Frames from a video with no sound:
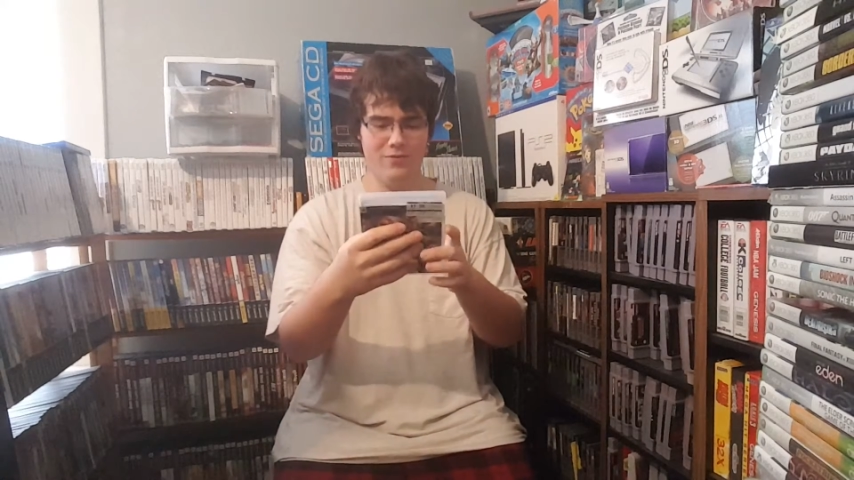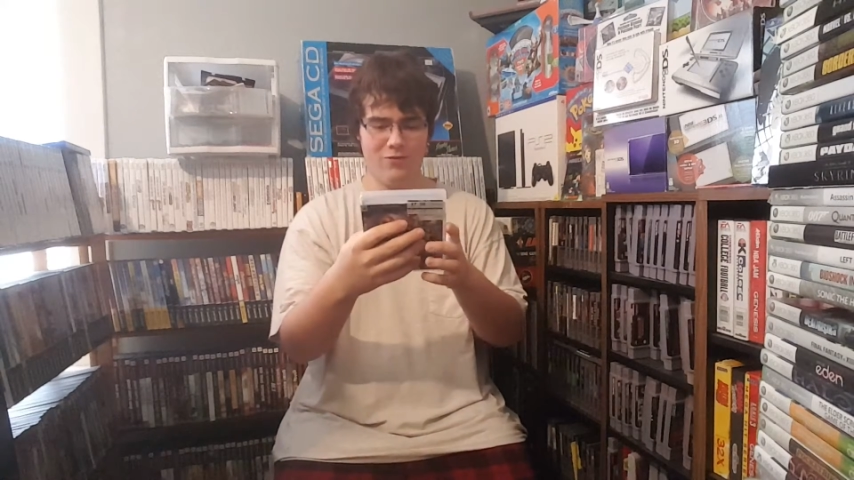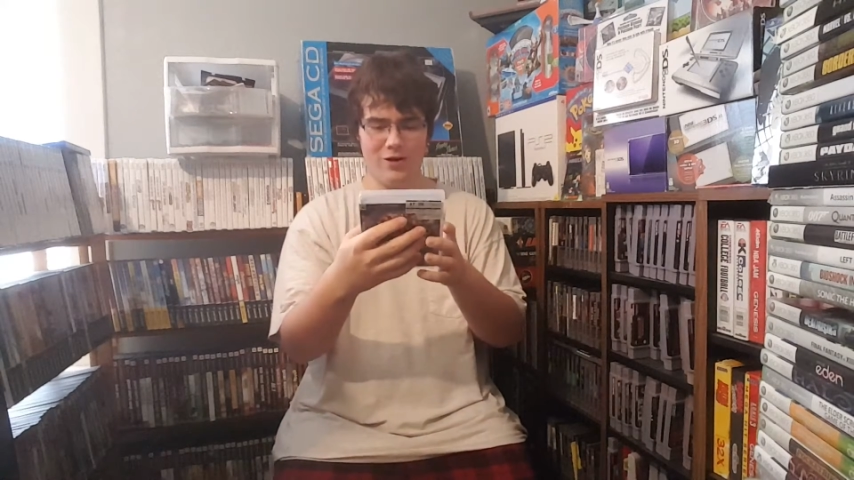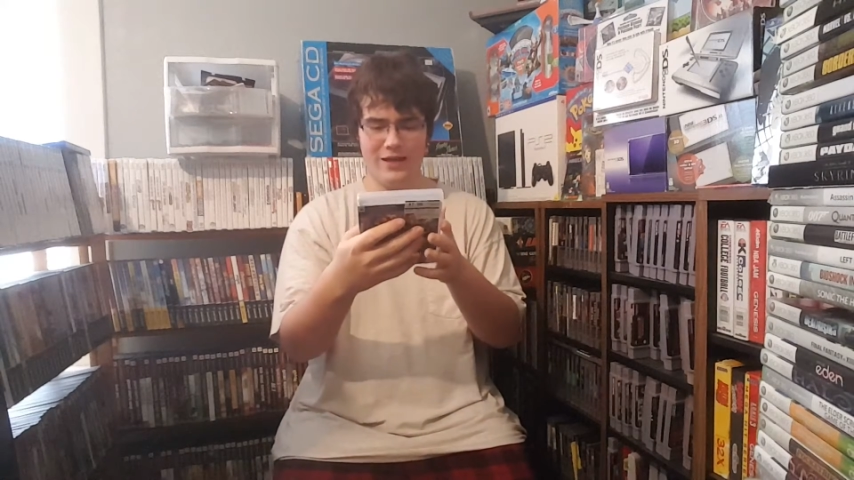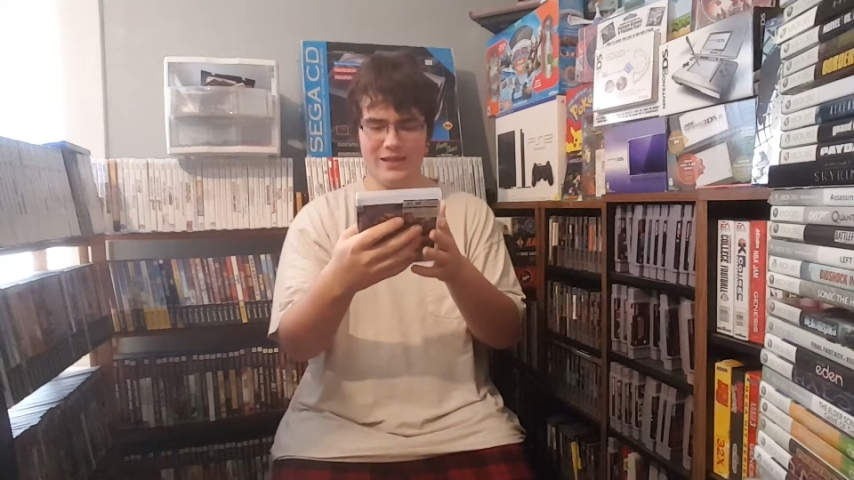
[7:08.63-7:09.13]

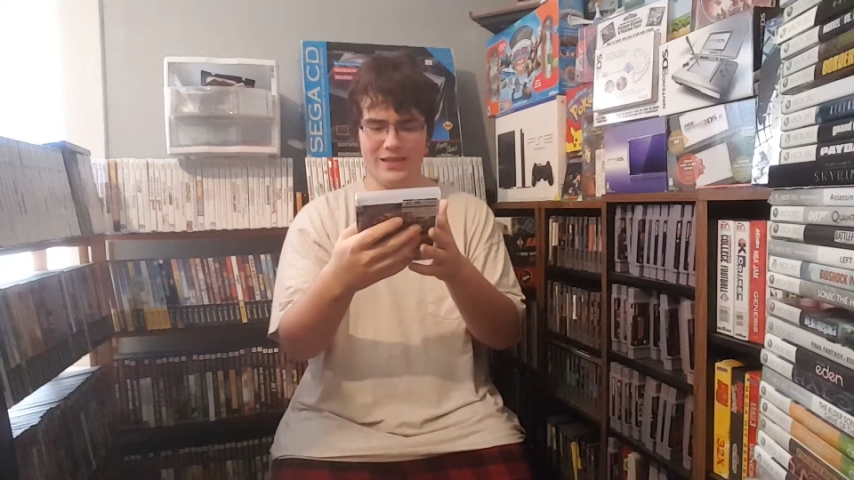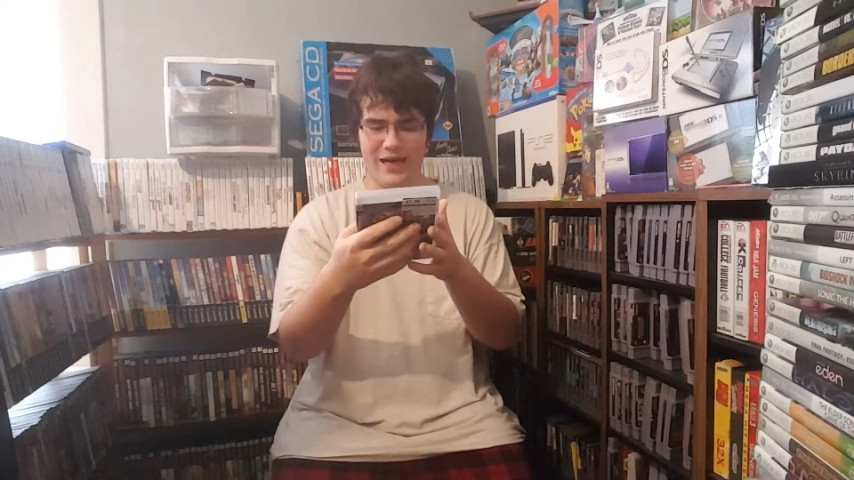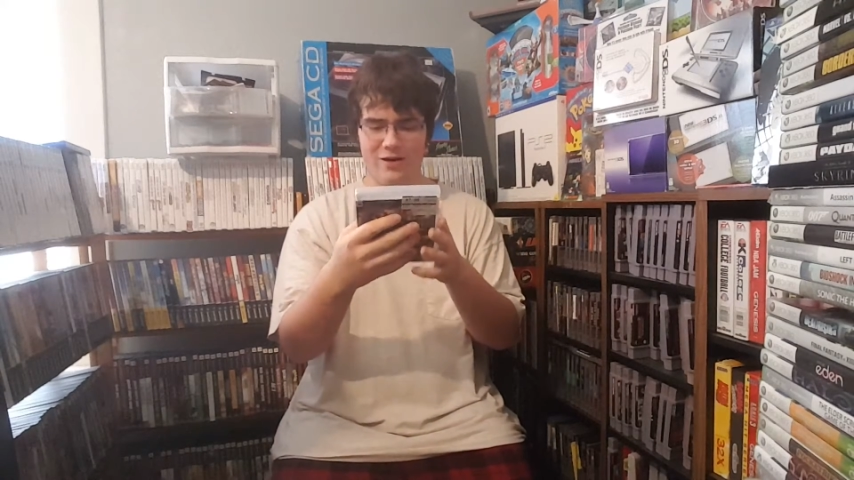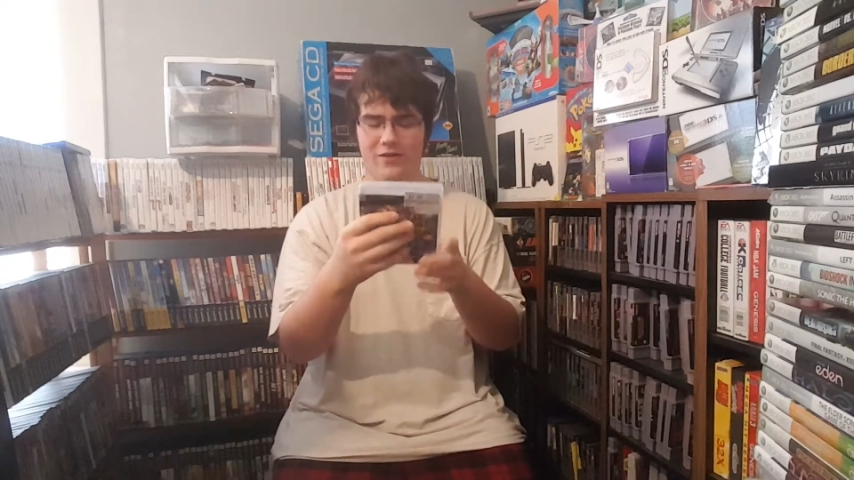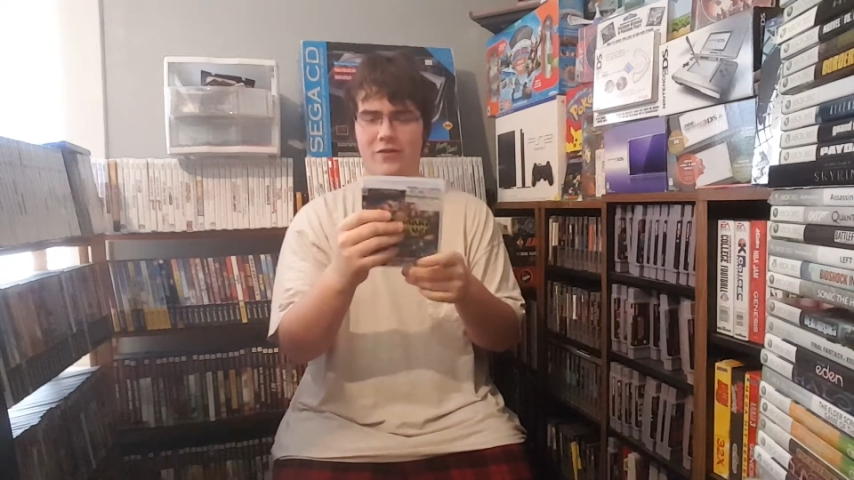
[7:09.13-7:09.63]
Forgot the
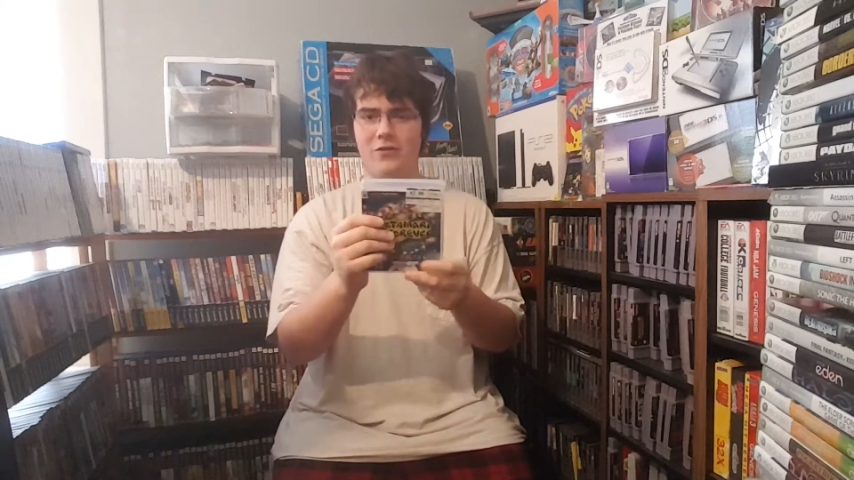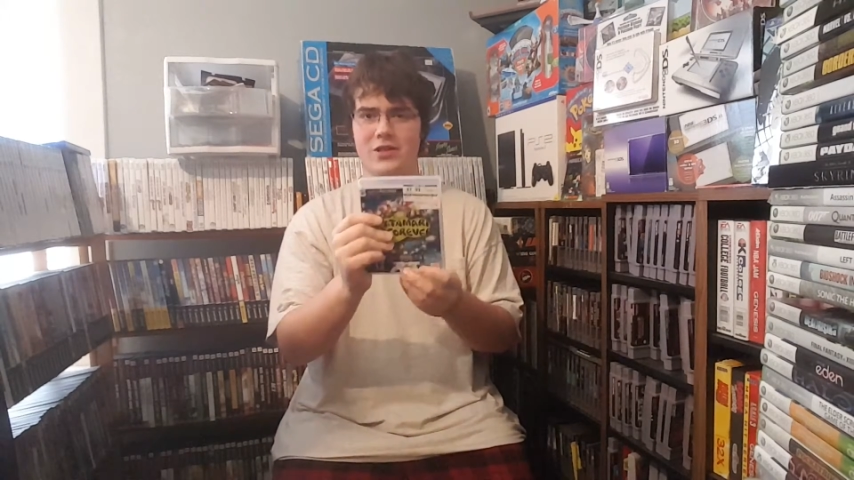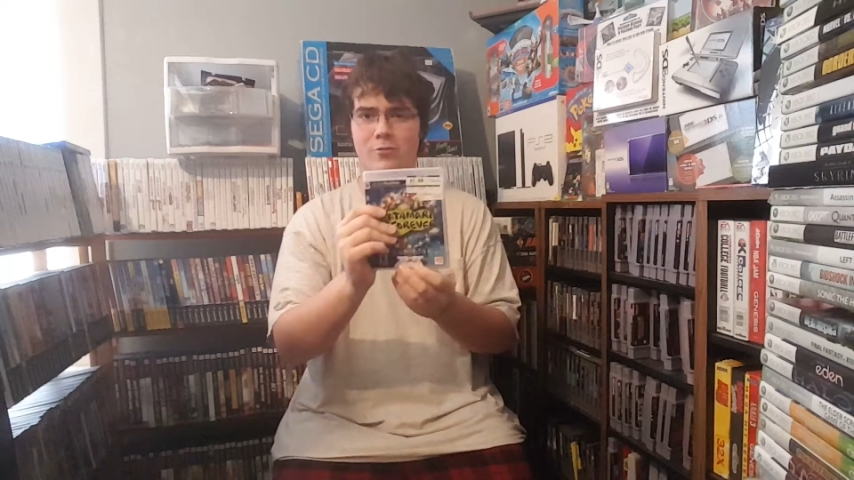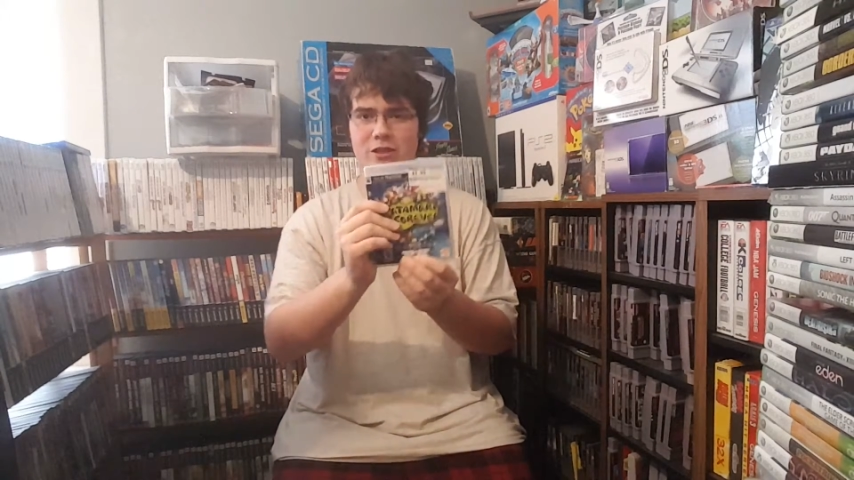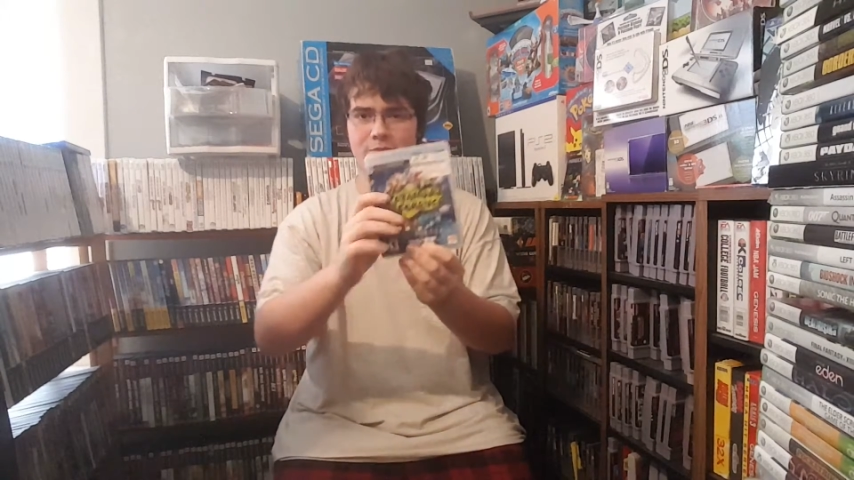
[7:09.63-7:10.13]
title of it for
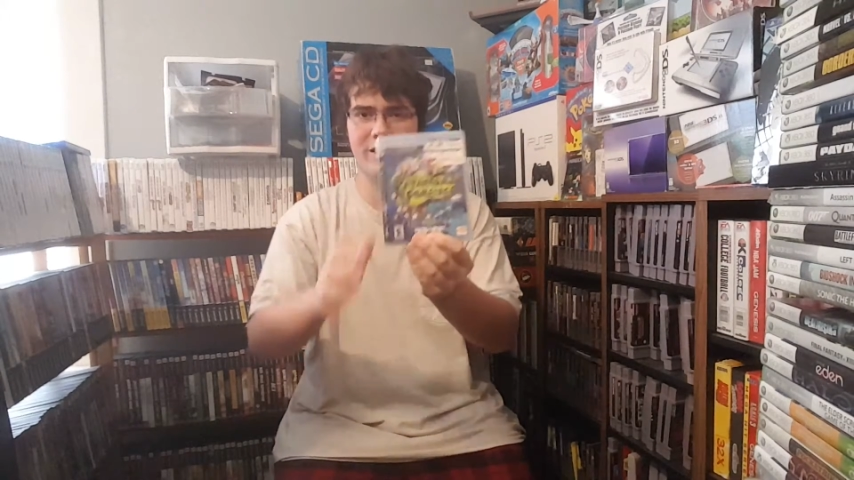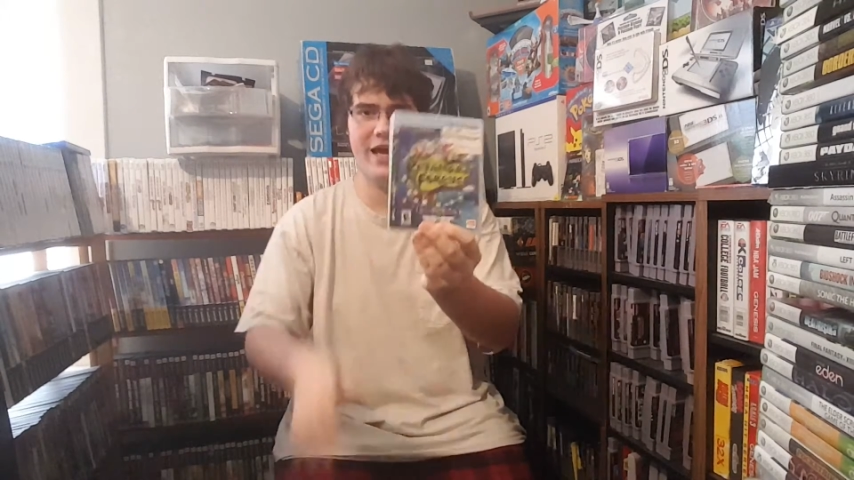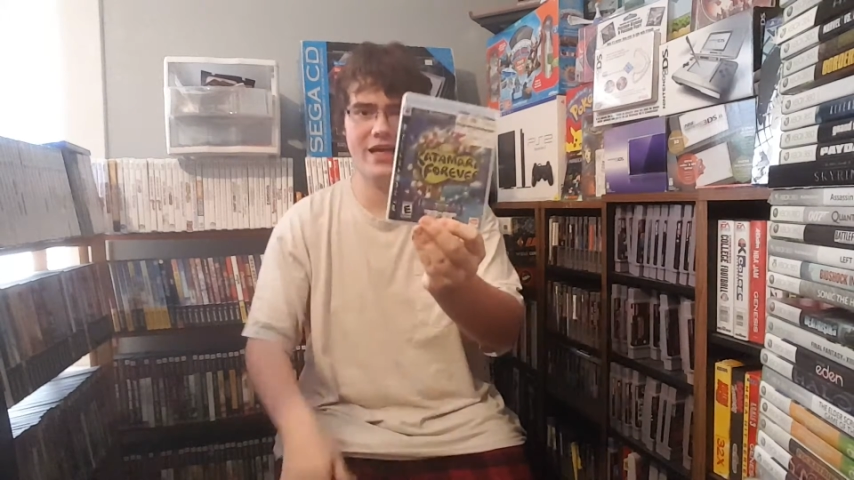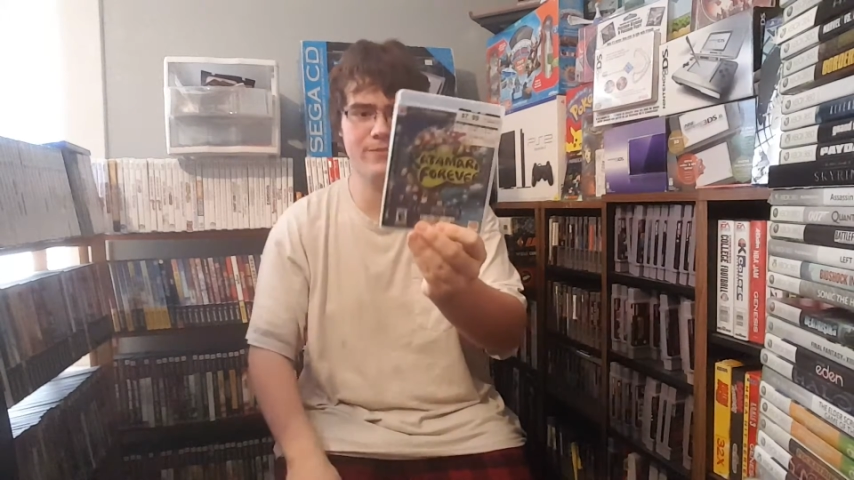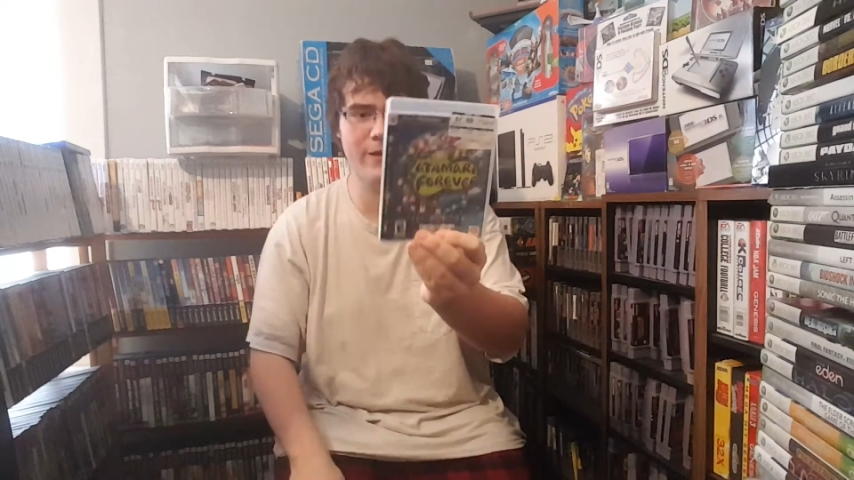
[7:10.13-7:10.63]
some reason. But yeah, it's